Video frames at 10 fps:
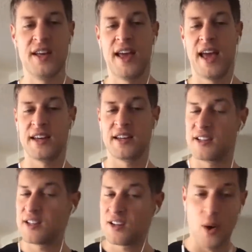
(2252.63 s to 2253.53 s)
and
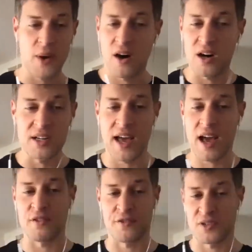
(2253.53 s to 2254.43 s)
going all
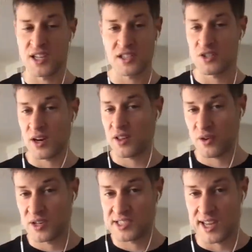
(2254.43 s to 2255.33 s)
out for 10 to 20 to
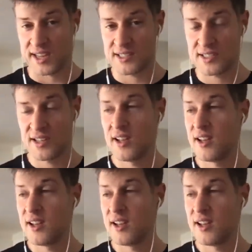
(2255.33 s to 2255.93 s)
30 seconds